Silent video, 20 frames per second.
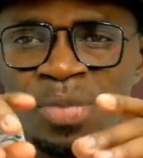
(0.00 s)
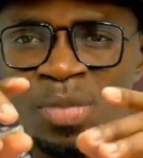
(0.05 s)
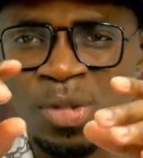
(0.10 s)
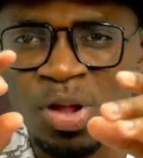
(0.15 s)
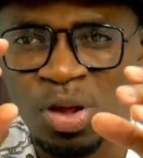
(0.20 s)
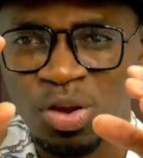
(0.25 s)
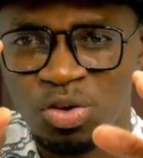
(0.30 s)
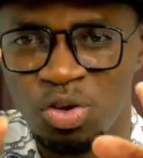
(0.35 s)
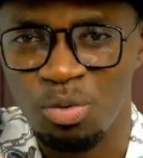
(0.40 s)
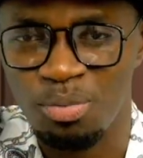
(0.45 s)

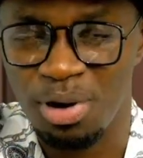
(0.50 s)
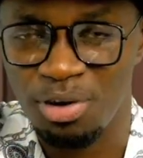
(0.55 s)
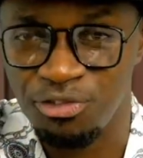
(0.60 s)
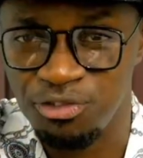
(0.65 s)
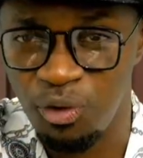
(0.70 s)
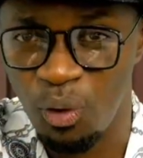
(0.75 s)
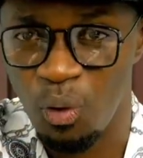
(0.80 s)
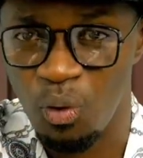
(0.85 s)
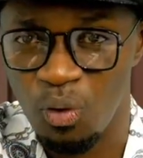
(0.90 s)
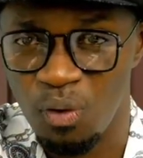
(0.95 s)
number
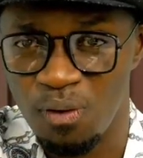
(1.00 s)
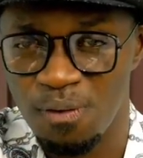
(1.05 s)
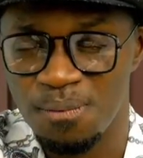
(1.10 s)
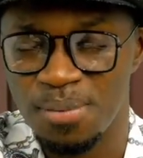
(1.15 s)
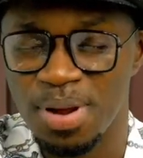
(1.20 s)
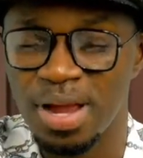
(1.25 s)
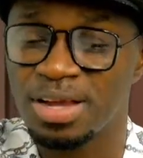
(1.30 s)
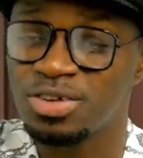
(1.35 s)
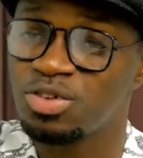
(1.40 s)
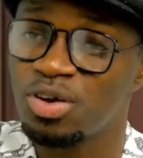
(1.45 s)
4
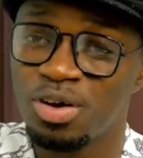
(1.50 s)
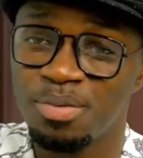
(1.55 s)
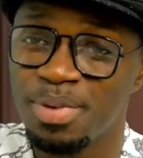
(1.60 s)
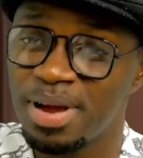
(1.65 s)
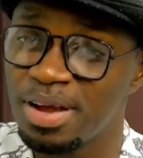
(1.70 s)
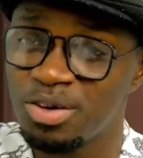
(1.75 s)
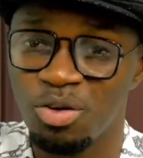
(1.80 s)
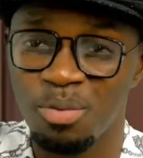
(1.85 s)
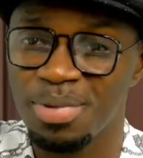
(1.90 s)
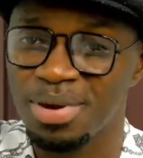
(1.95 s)
I sorry be
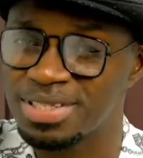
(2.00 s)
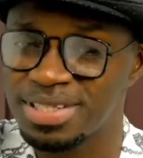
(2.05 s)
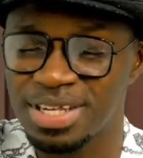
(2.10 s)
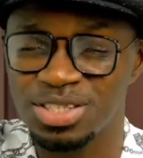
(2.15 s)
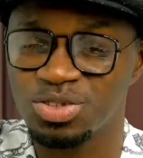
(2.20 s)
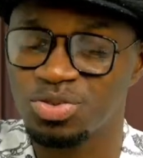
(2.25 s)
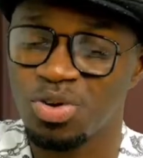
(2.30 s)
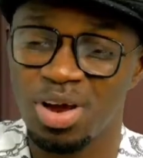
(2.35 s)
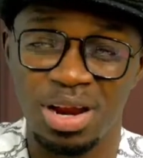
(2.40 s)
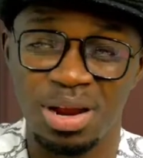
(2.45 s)
number
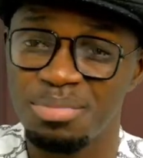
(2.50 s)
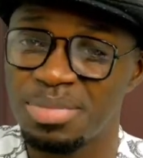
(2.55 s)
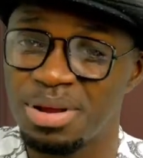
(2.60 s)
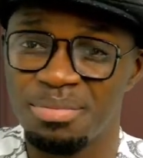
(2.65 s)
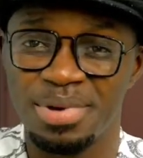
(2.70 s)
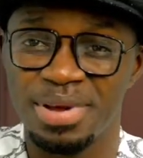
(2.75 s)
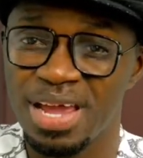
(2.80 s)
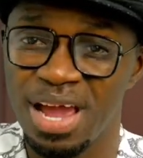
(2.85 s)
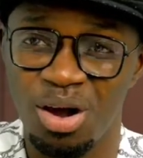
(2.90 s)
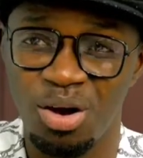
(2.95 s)
6 kwa na
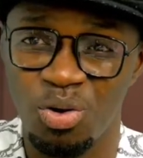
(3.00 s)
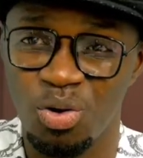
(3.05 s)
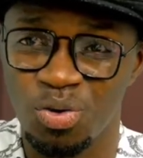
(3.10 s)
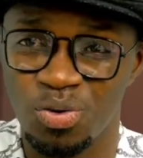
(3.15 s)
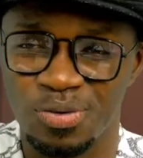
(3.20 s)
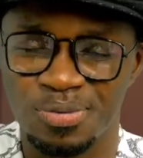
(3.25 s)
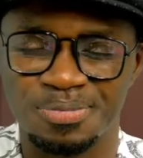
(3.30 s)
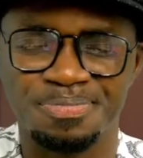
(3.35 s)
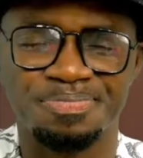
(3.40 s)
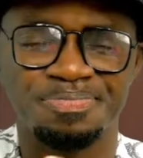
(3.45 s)
me
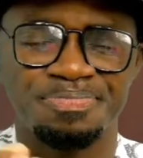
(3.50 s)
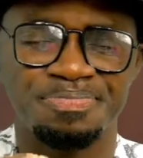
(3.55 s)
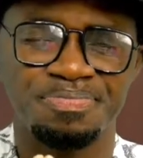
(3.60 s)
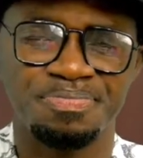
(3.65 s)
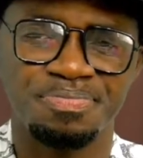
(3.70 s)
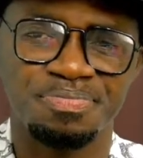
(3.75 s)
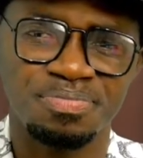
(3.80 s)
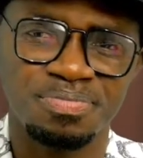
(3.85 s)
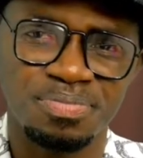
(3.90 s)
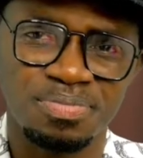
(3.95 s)
yakono
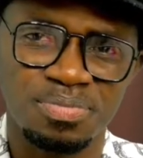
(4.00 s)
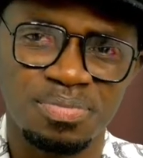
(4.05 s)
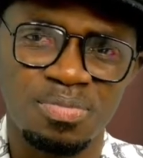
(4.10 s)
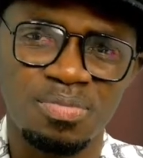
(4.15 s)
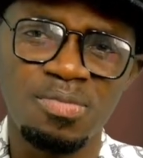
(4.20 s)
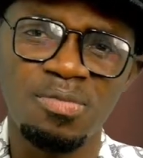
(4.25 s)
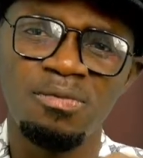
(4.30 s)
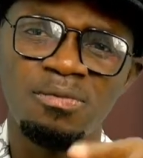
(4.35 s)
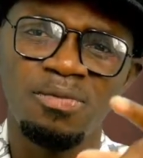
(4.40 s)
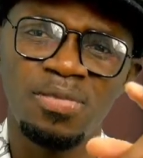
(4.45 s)

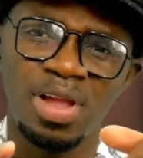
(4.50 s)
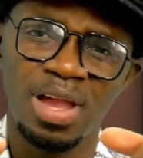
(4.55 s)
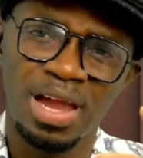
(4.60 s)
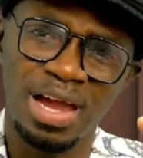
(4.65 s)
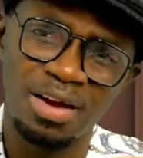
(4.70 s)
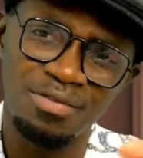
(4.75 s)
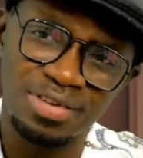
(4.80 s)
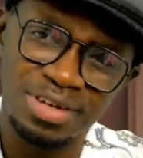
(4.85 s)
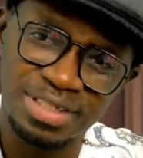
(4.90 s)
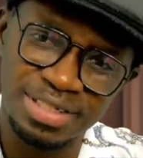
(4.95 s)

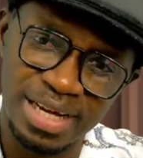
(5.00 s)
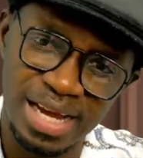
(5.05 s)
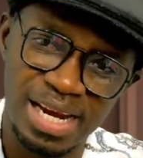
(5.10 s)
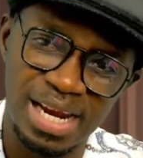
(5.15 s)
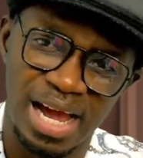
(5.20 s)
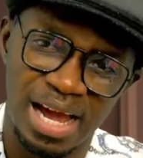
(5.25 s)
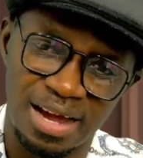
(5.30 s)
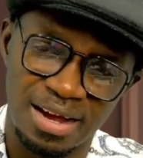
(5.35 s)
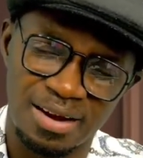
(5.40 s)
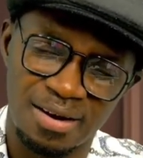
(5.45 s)
Kevin
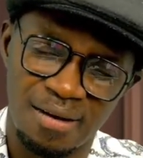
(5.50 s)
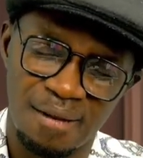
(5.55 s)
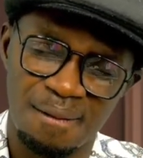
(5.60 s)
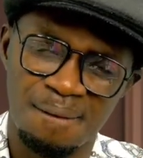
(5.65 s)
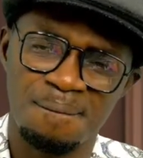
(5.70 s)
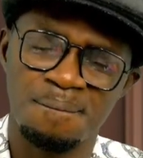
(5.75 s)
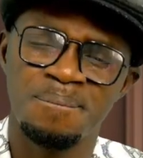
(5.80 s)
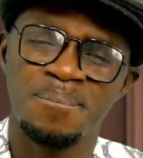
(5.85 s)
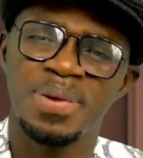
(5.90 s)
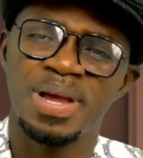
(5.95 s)
Taylor
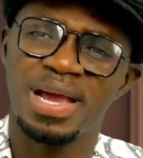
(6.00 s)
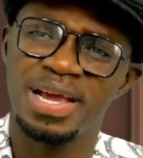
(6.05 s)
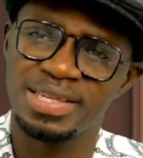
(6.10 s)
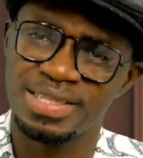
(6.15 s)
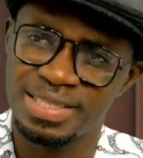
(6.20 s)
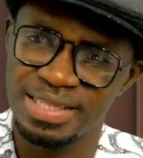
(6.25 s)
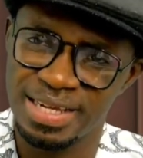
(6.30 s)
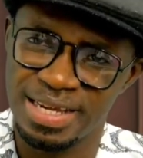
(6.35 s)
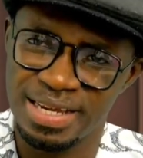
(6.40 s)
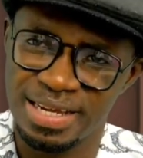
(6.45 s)

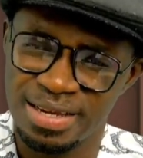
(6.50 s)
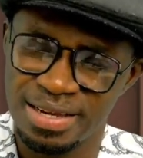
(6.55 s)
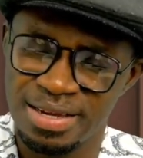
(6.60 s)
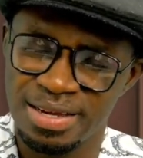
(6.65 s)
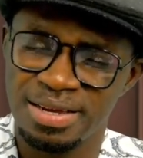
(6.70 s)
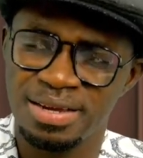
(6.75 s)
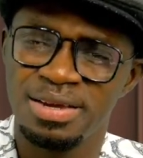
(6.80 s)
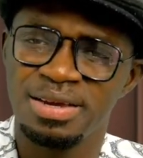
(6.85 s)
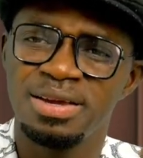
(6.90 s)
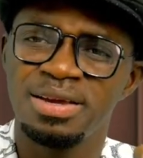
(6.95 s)
essay
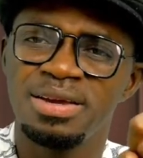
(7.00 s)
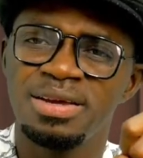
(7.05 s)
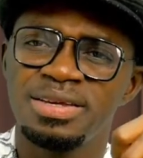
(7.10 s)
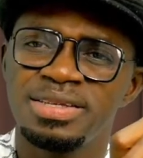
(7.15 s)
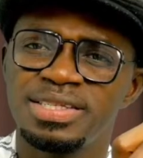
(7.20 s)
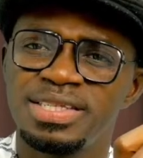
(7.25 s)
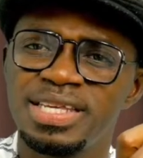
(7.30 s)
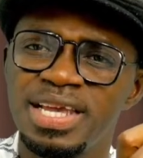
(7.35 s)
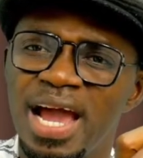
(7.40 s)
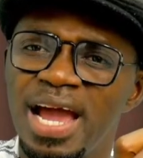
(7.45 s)

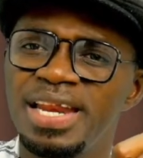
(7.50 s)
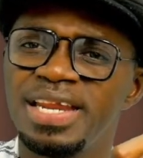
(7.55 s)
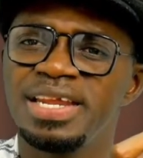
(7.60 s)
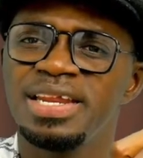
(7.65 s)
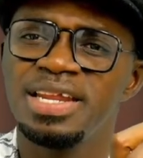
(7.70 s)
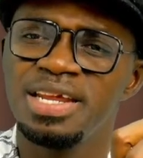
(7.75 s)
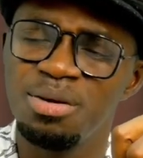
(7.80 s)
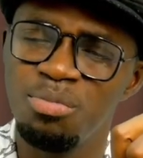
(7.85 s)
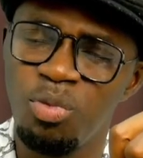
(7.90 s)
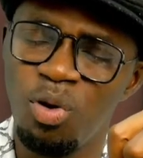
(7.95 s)
CID
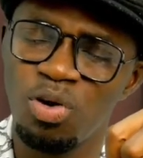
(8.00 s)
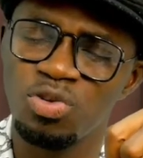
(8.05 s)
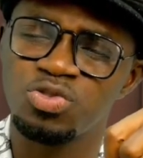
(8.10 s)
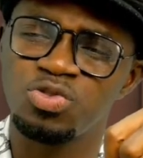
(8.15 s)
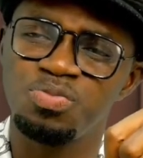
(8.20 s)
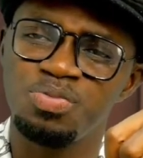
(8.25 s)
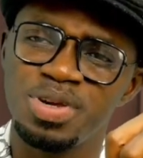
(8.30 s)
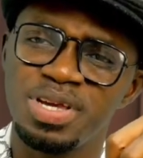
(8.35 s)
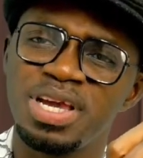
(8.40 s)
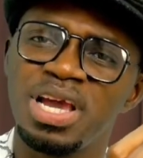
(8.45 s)
ni boss
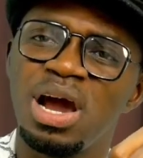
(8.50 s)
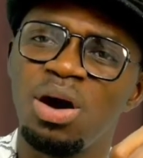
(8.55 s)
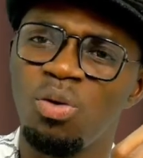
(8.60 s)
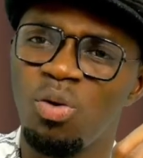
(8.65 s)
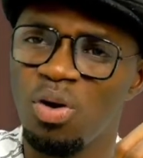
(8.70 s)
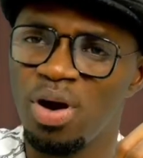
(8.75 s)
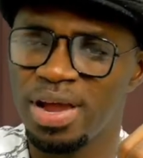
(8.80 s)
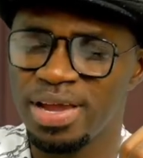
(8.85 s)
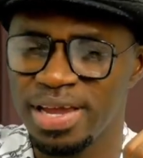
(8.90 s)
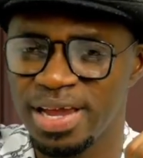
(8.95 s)
bi
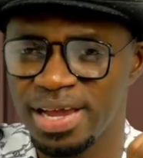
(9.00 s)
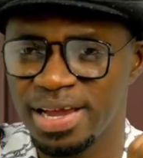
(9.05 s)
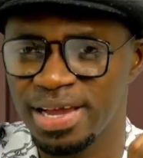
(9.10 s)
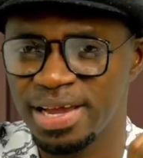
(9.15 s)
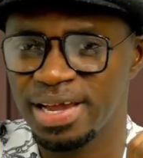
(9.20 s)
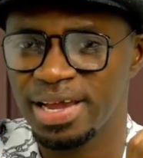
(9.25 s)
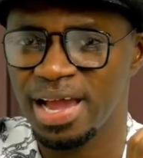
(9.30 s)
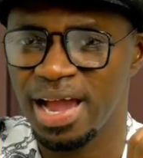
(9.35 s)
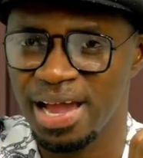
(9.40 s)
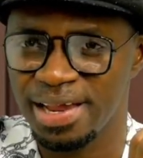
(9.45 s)
ewo eye
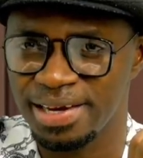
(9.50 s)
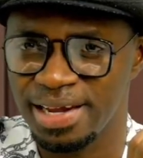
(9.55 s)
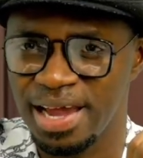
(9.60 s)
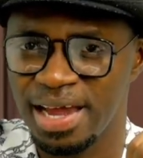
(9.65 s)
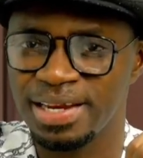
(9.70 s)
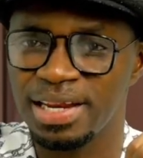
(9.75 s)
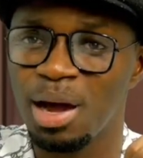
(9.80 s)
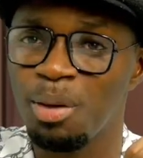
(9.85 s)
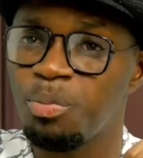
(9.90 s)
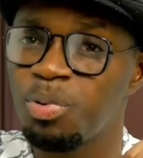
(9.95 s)
Ghana
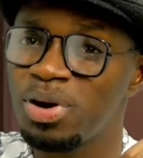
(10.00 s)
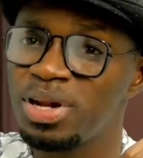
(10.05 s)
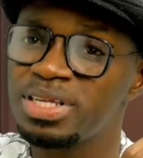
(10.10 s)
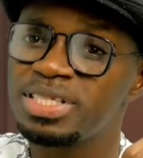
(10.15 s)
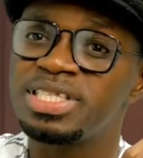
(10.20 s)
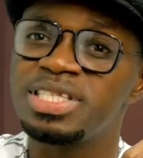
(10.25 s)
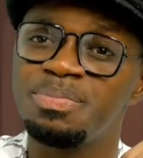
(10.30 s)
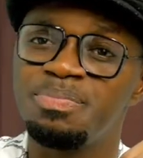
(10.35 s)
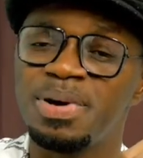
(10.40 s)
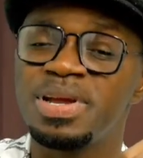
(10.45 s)
ana police
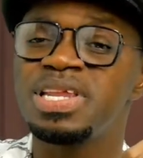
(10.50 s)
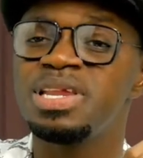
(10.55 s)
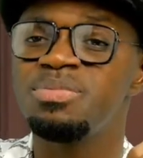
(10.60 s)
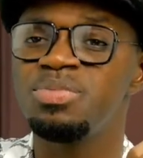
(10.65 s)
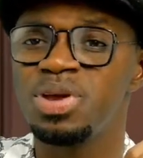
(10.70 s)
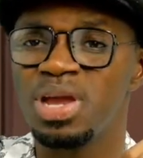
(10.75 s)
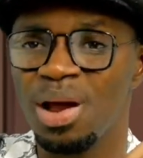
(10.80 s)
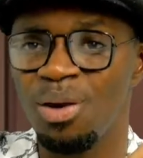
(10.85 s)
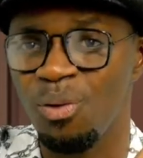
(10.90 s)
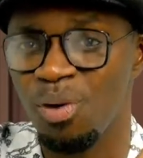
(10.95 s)
ni panyi
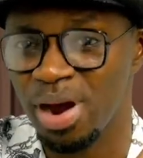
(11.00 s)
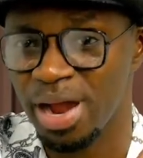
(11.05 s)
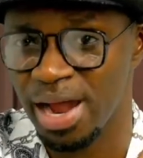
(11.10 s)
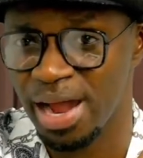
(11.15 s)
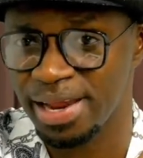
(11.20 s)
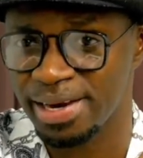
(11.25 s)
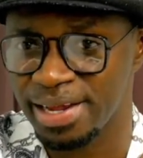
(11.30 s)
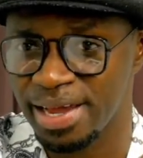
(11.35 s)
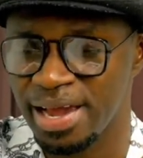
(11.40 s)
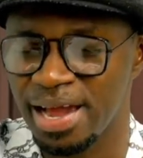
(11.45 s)
bi ewo
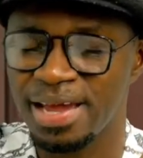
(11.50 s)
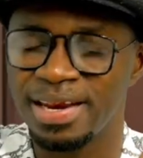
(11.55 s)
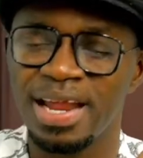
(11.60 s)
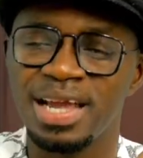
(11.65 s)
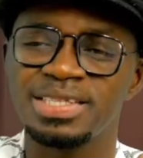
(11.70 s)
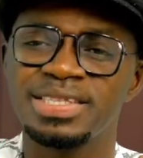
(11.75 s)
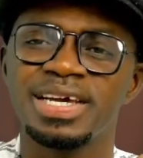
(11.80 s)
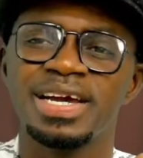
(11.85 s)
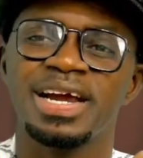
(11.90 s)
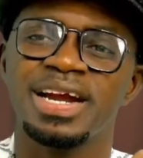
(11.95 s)
Ghana ana
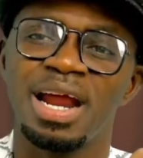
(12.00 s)
se crime